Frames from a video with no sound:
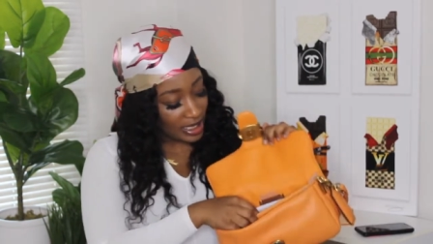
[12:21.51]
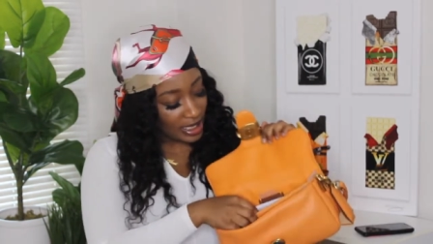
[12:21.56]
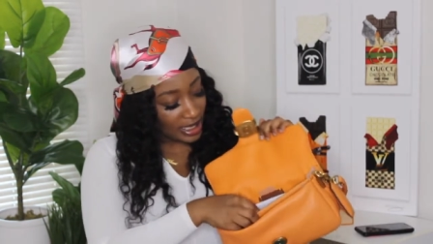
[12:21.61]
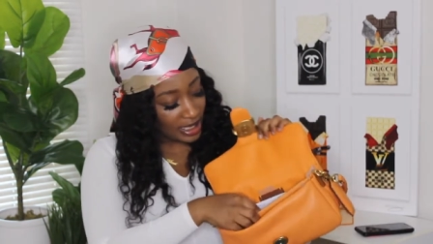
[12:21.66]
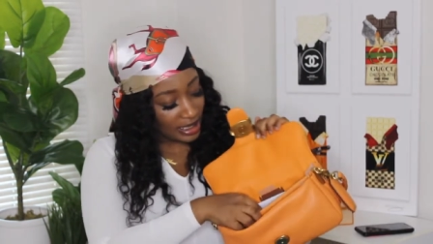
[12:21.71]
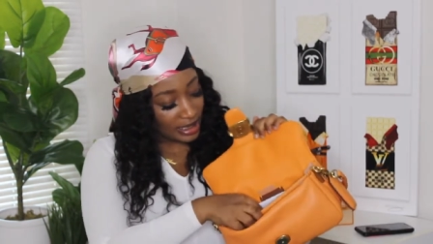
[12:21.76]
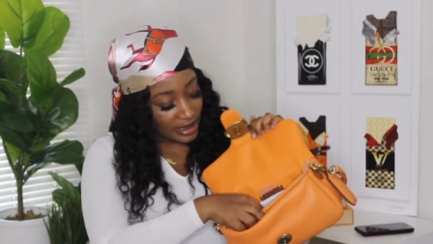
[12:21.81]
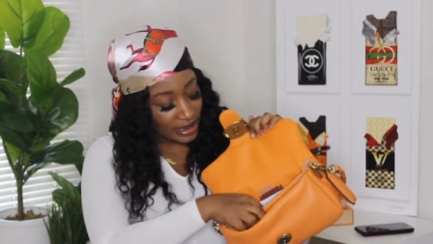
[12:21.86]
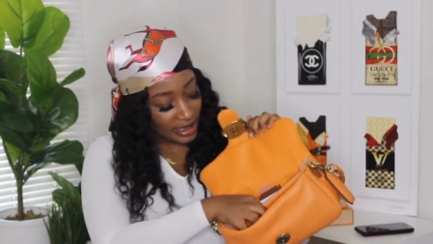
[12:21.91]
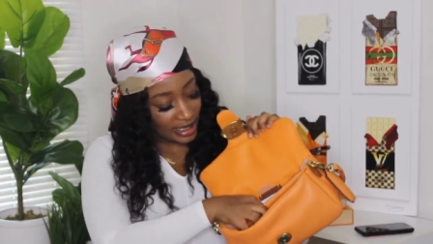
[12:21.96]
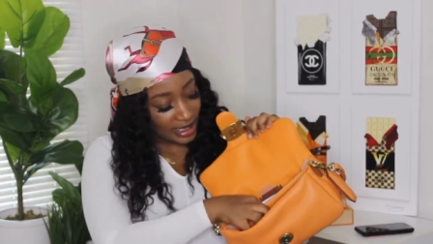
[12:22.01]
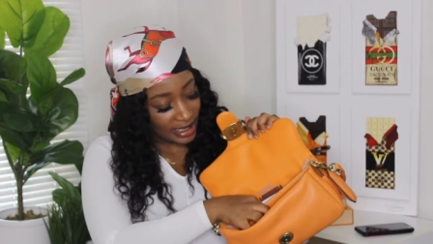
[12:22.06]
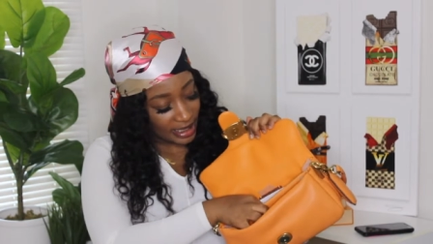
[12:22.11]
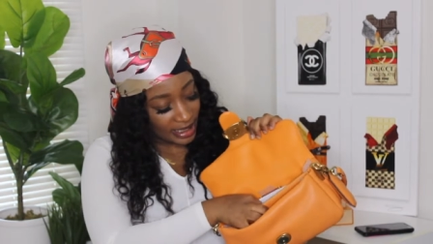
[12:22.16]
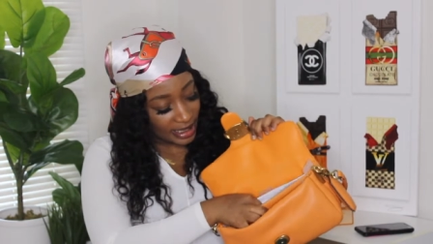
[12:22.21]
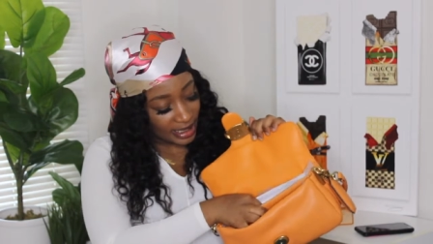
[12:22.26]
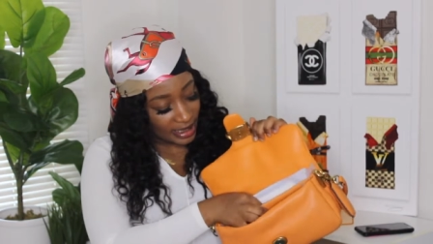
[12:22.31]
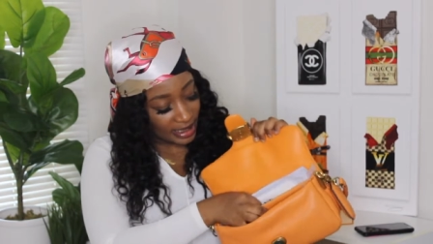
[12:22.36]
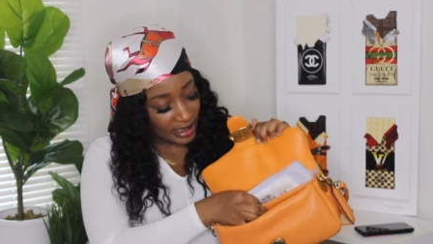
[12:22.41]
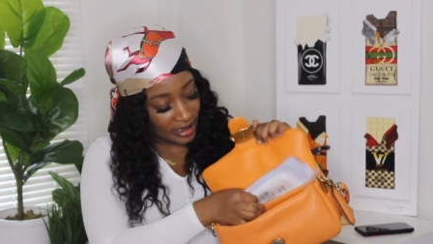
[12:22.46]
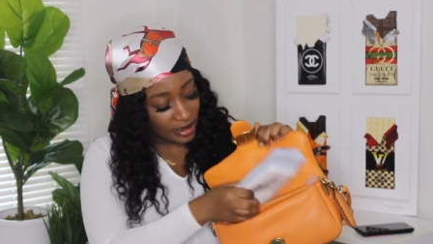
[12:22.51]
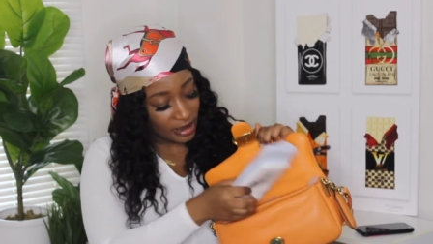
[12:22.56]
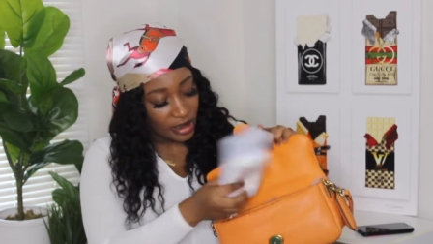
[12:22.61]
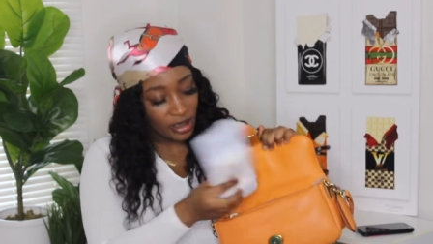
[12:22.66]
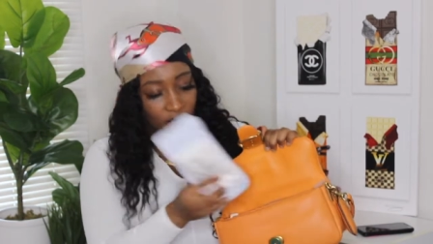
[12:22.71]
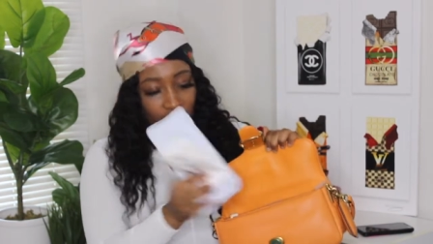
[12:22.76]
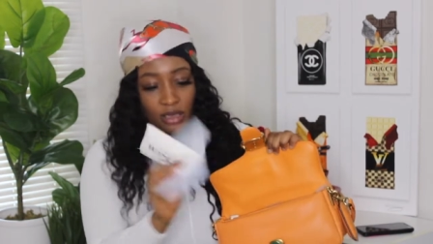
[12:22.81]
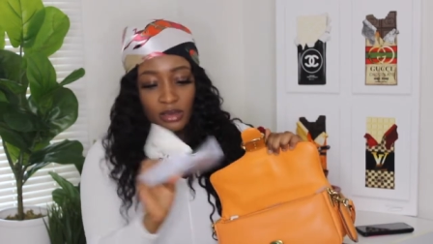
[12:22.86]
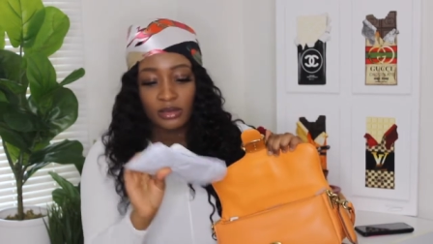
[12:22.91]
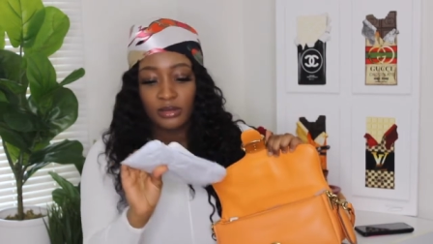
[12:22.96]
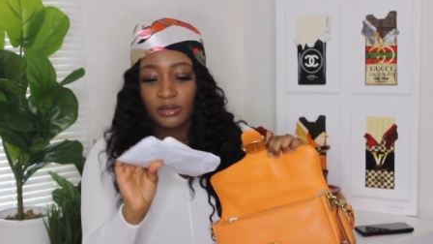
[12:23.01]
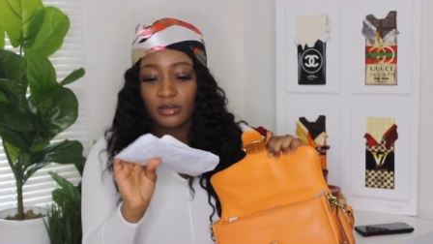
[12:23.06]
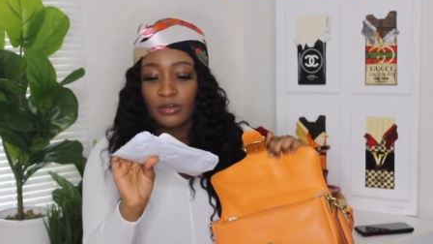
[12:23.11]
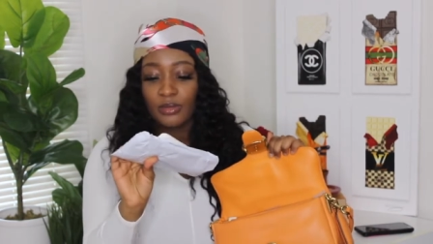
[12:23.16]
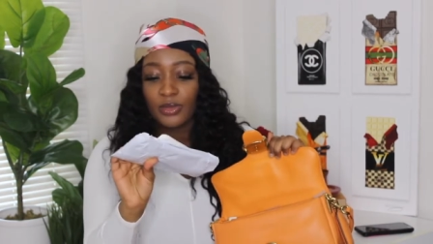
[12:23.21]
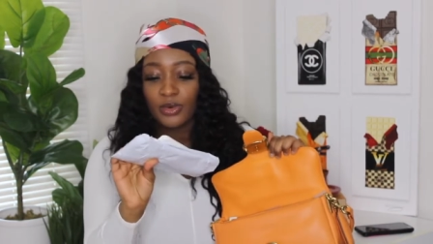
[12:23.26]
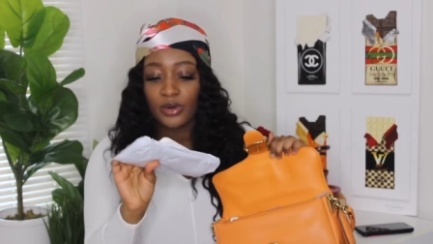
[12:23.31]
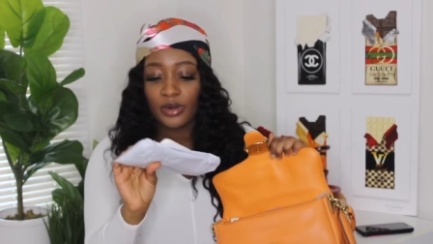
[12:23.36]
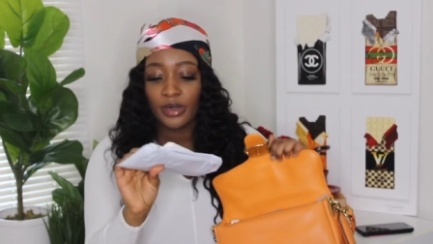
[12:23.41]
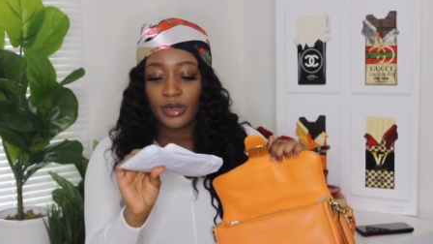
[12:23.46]
And then, you know,
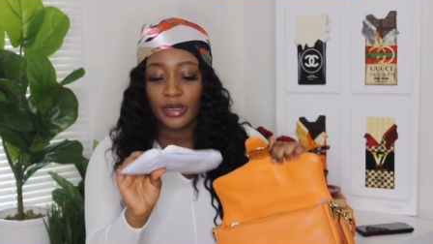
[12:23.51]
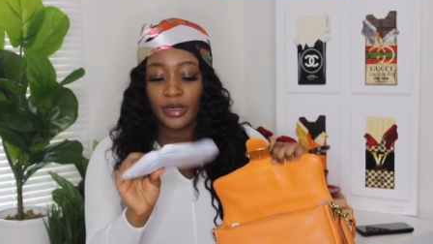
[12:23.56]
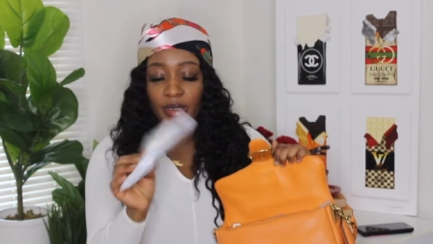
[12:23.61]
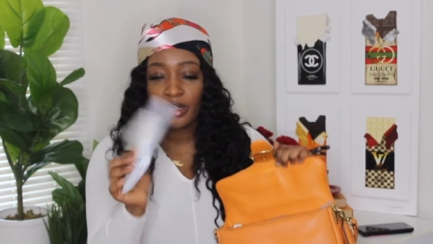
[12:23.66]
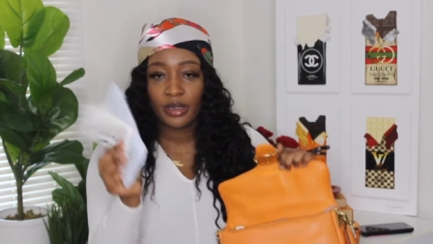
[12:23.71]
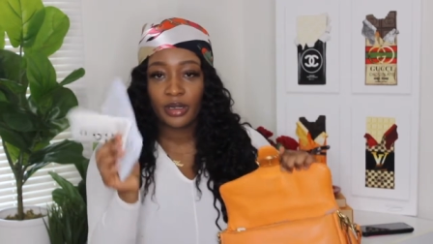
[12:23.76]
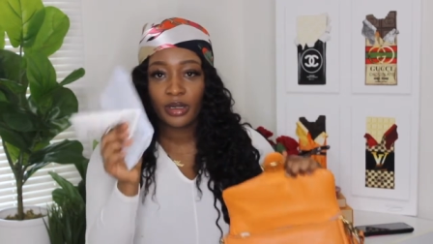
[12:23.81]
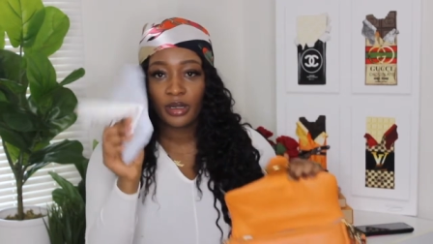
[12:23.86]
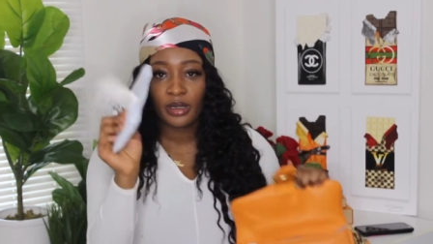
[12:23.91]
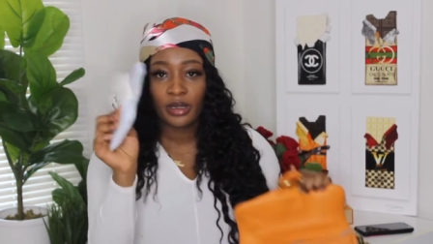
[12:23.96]
more.